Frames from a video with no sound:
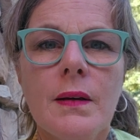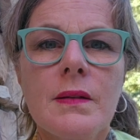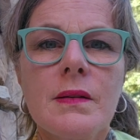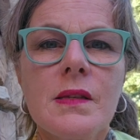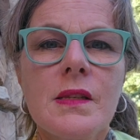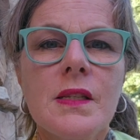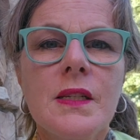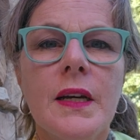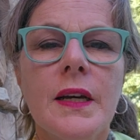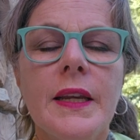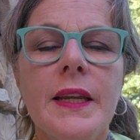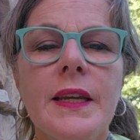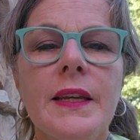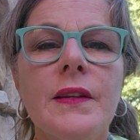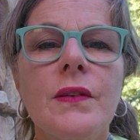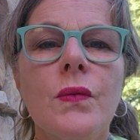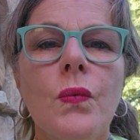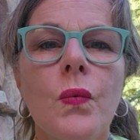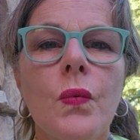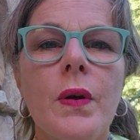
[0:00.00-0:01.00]

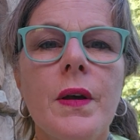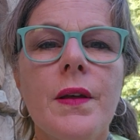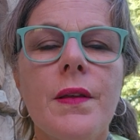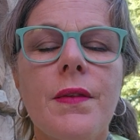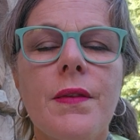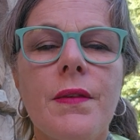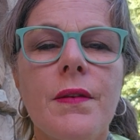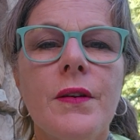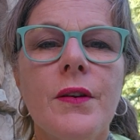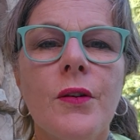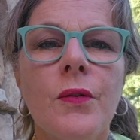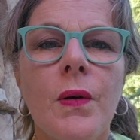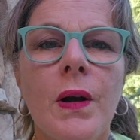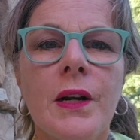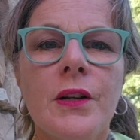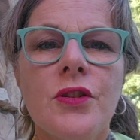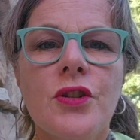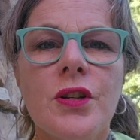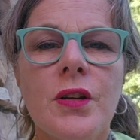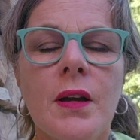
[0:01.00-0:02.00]
studied with
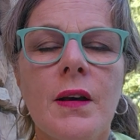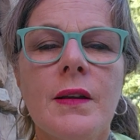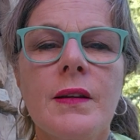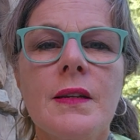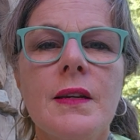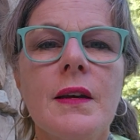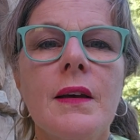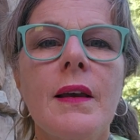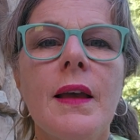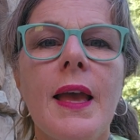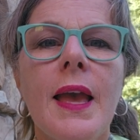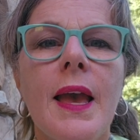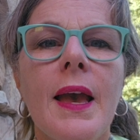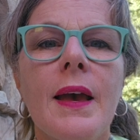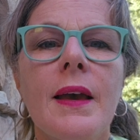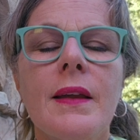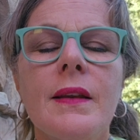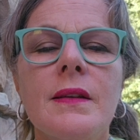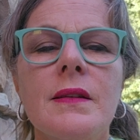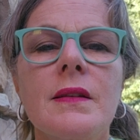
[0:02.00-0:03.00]
Niranjananda
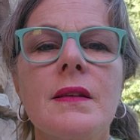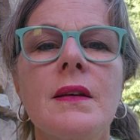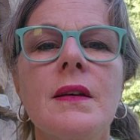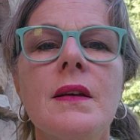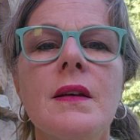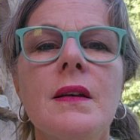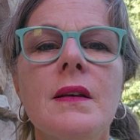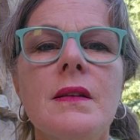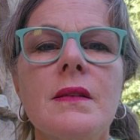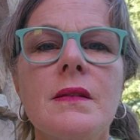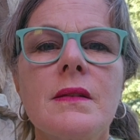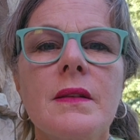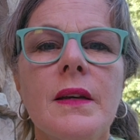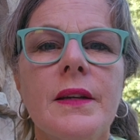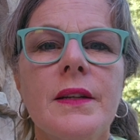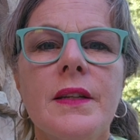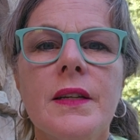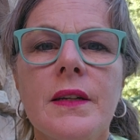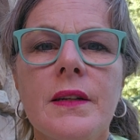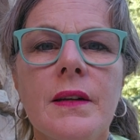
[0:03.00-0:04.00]
and
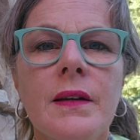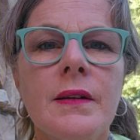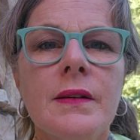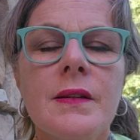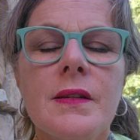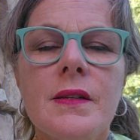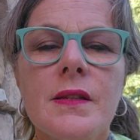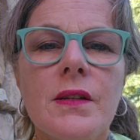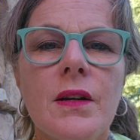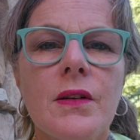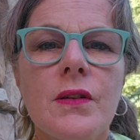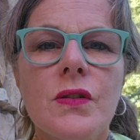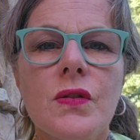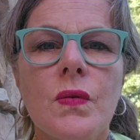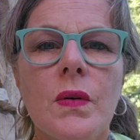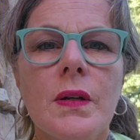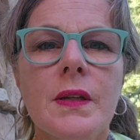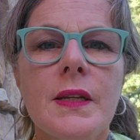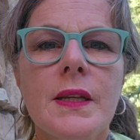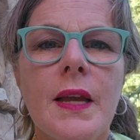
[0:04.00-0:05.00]
Satyananda
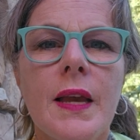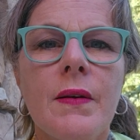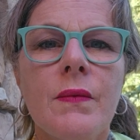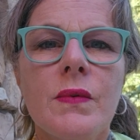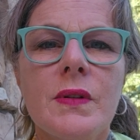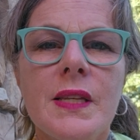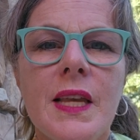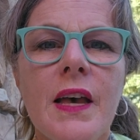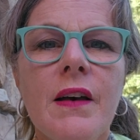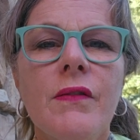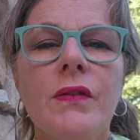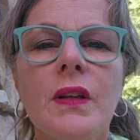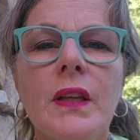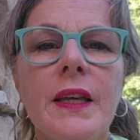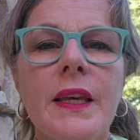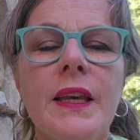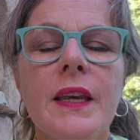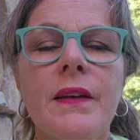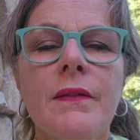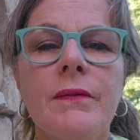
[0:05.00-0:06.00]
Saraswati and was
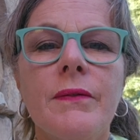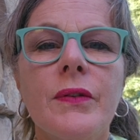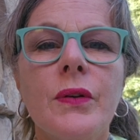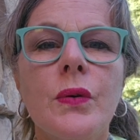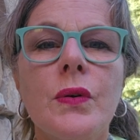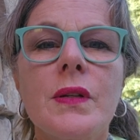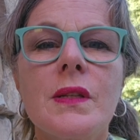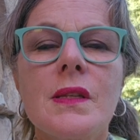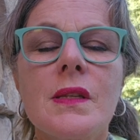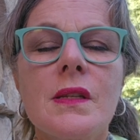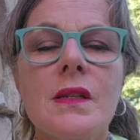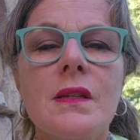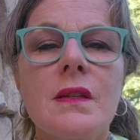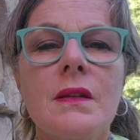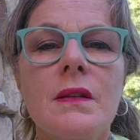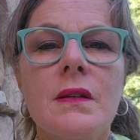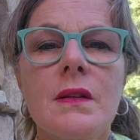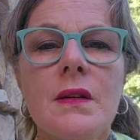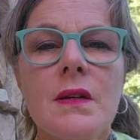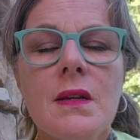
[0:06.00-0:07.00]
heavily influenced
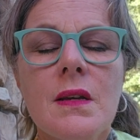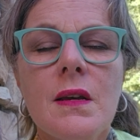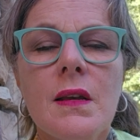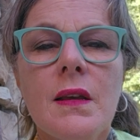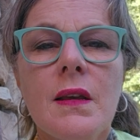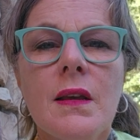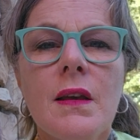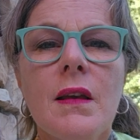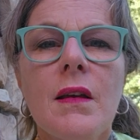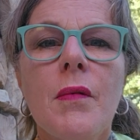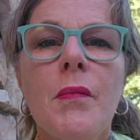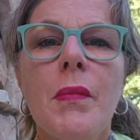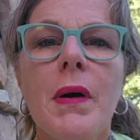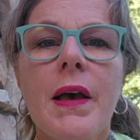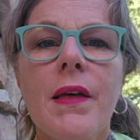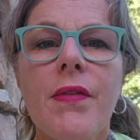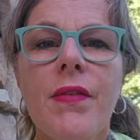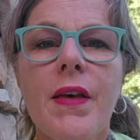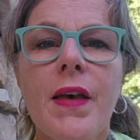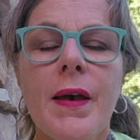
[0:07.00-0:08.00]

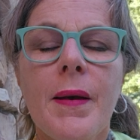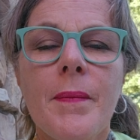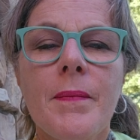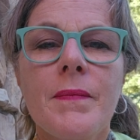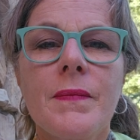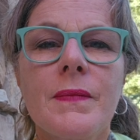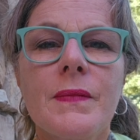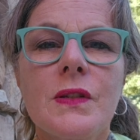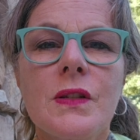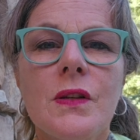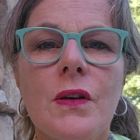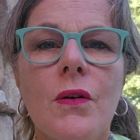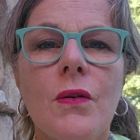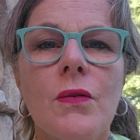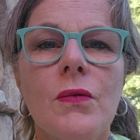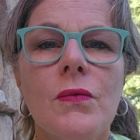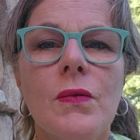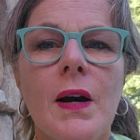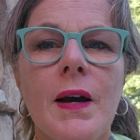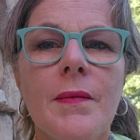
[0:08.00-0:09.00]
by them.
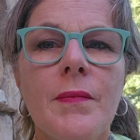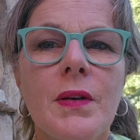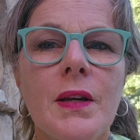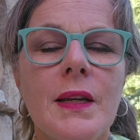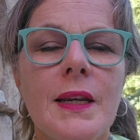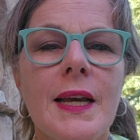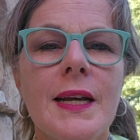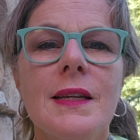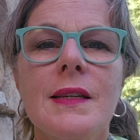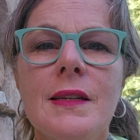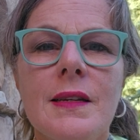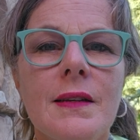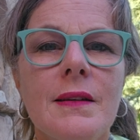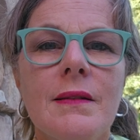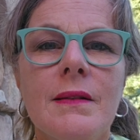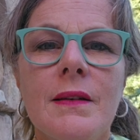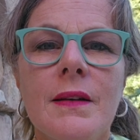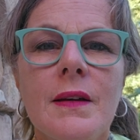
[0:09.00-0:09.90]
So I'm connected